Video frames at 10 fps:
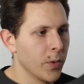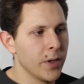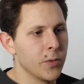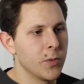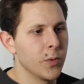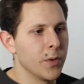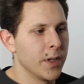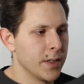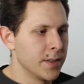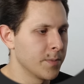The way you do
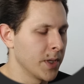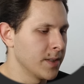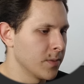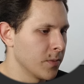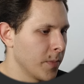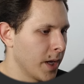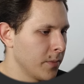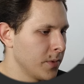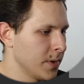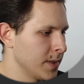the displacement
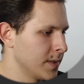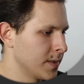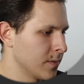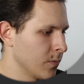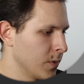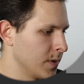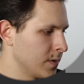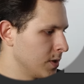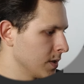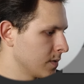map is
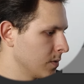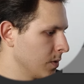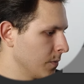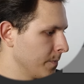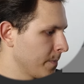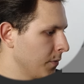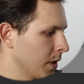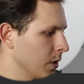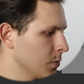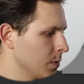with just, if I
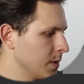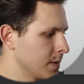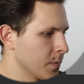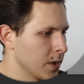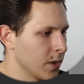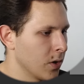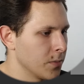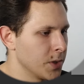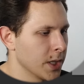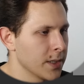go to the smart
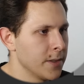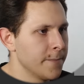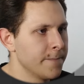object,